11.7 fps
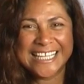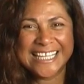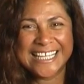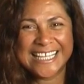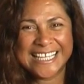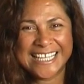
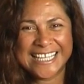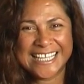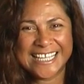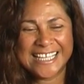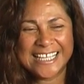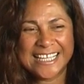
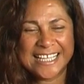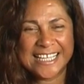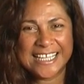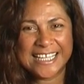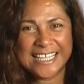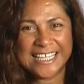
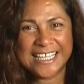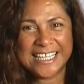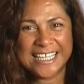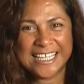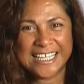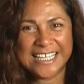
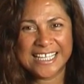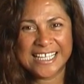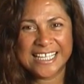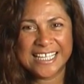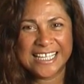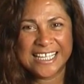
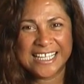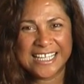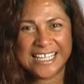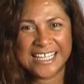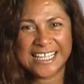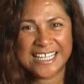
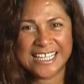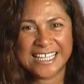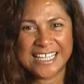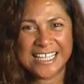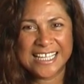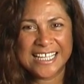
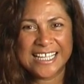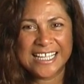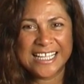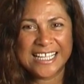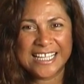(silent)